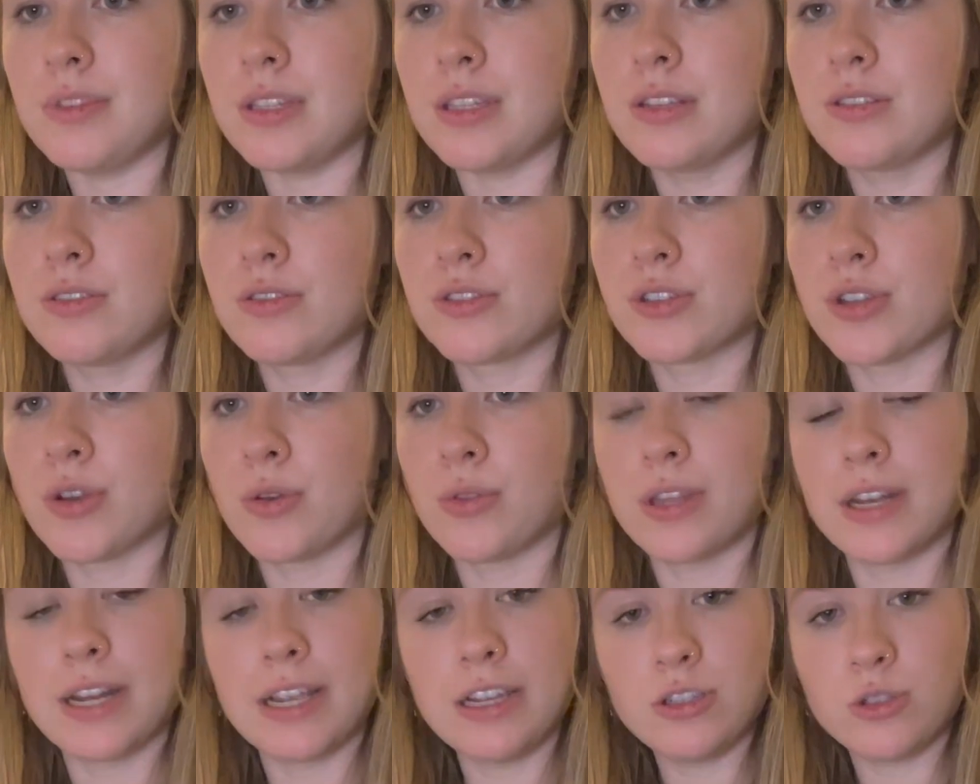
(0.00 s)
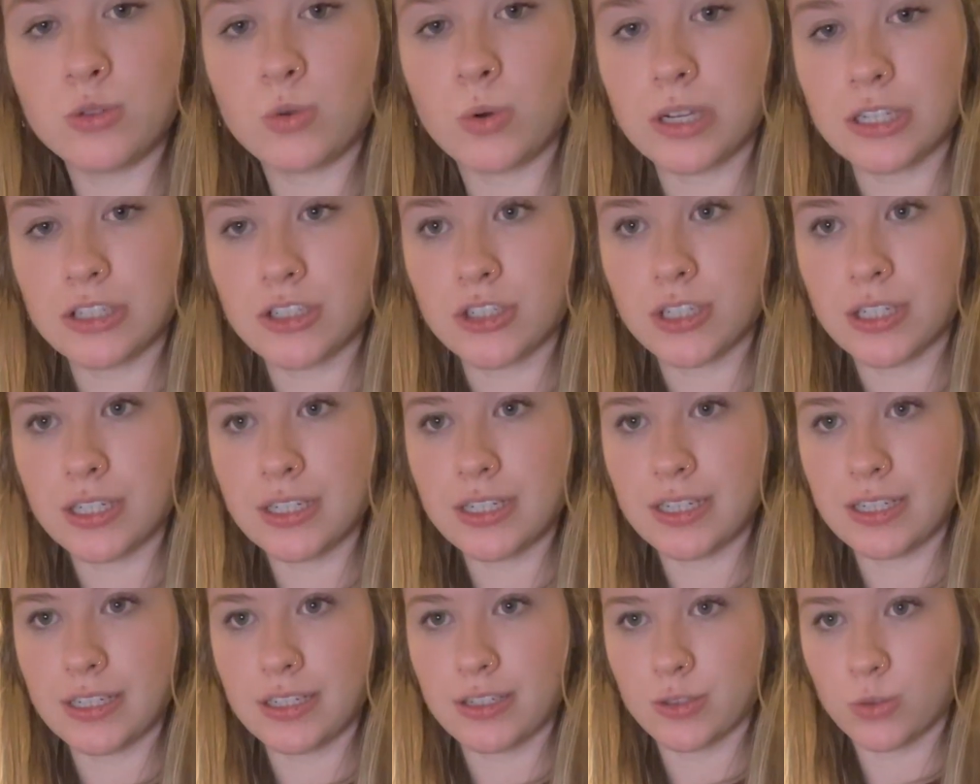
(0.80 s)
So the next question
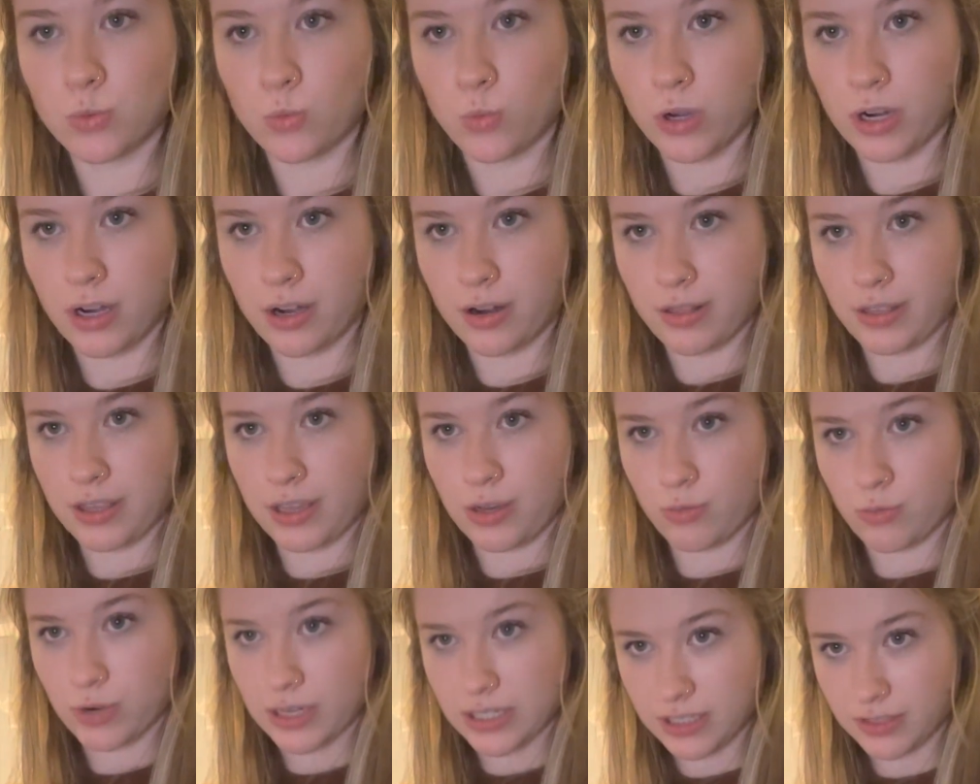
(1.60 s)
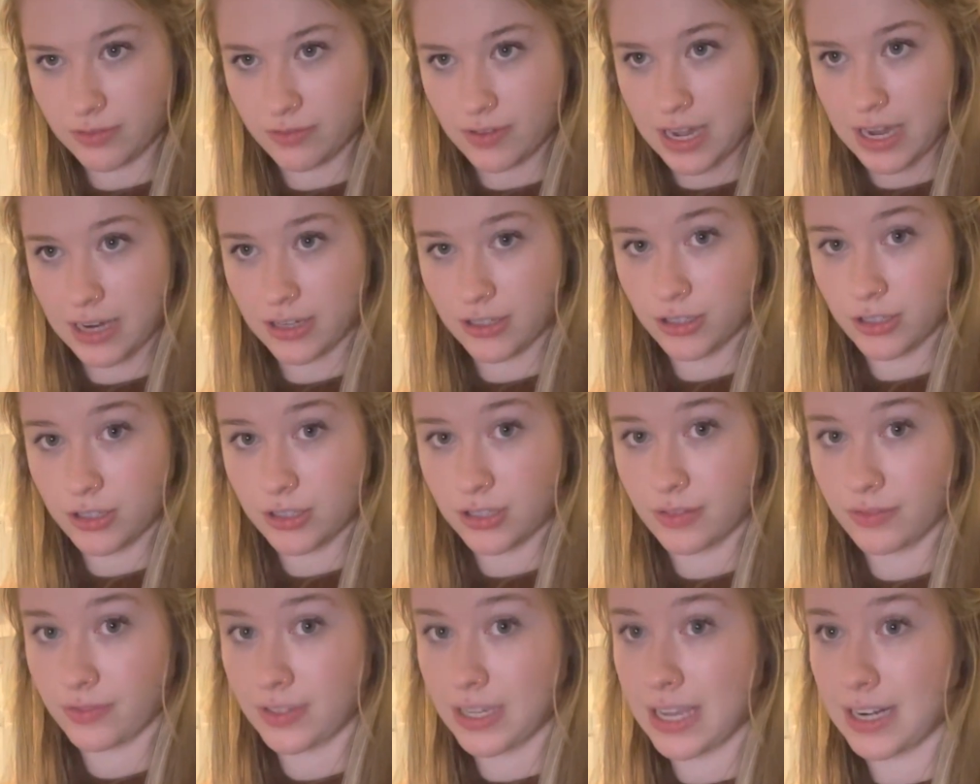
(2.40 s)
is, what are the risk factors
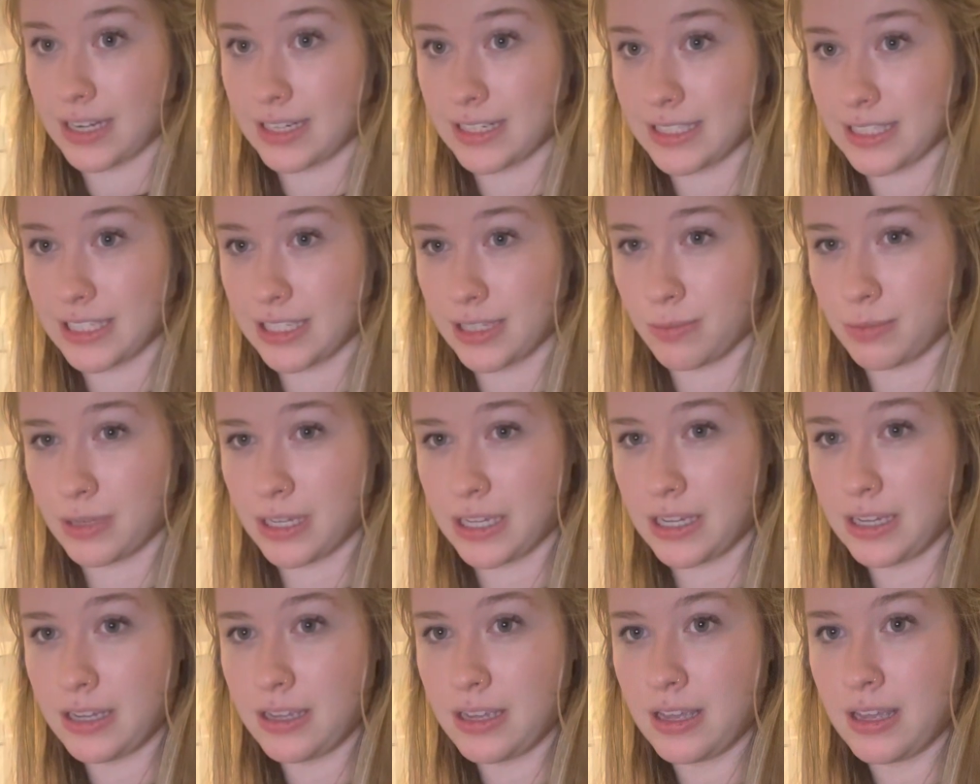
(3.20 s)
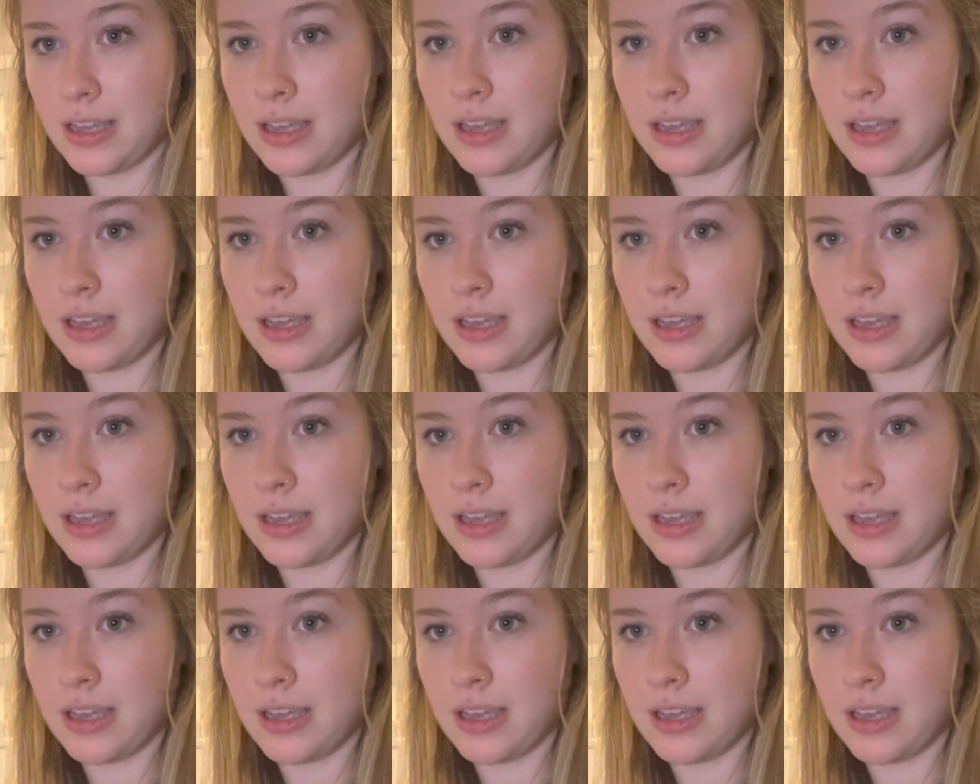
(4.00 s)
of getting TB?